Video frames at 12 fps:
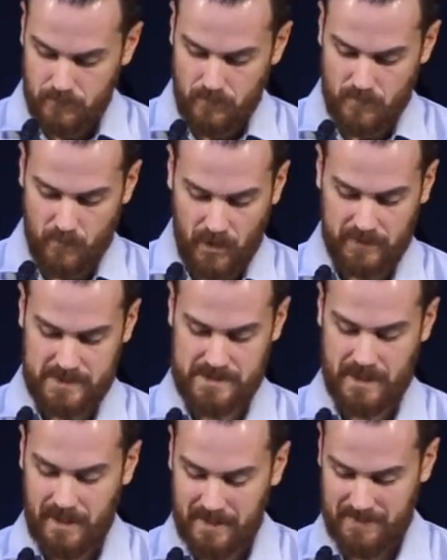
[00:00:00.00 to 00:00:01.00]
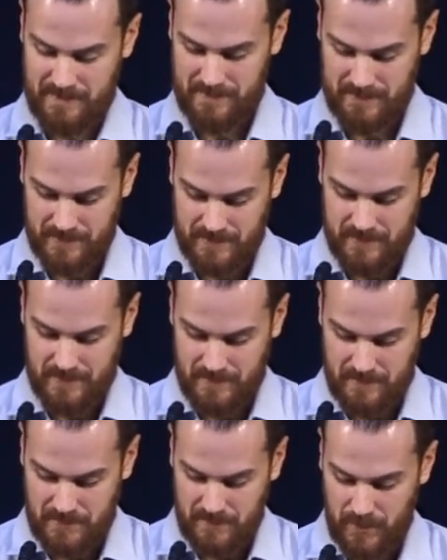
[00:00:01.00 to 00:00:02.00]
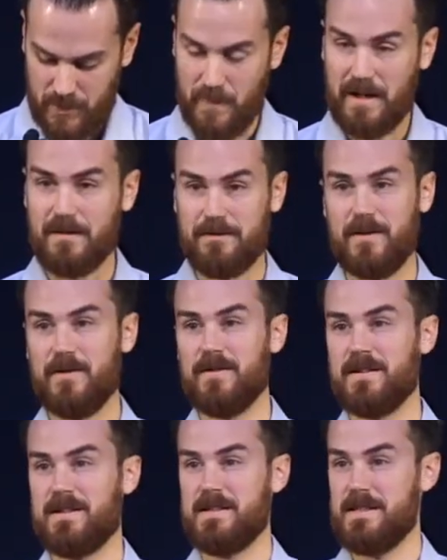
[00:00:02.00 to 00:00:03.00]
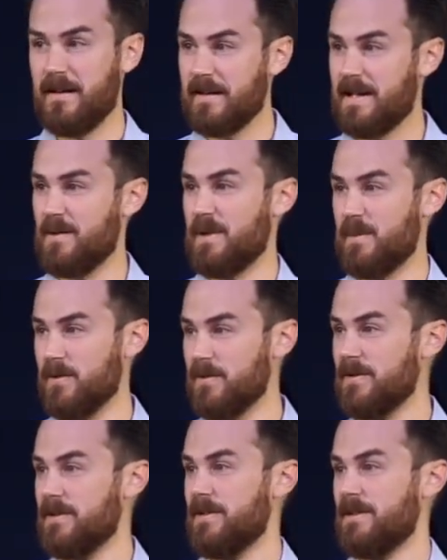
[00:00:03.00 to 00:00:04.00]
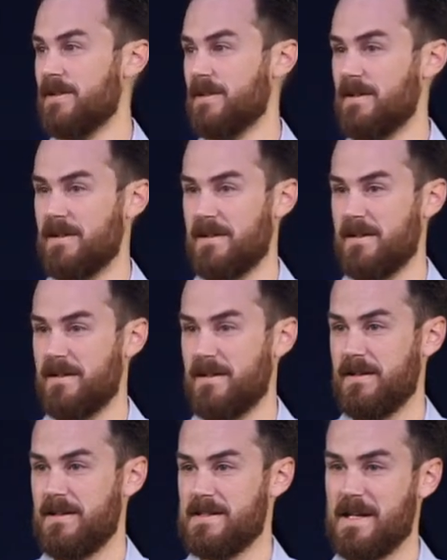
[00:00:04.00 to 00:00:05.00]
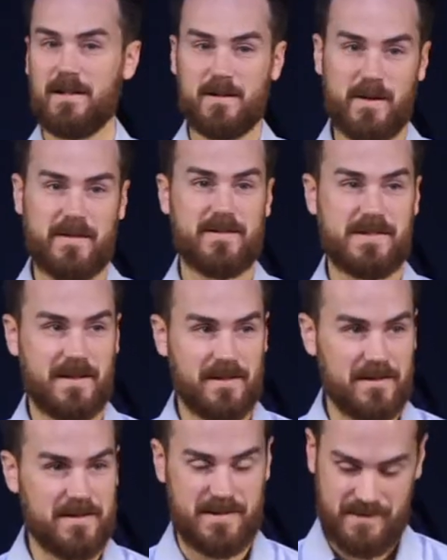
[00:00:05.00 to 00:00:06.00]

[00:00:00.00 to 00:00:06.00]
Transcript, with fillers: Paul is not on a megaphone yelling at people, telling that they're sinners.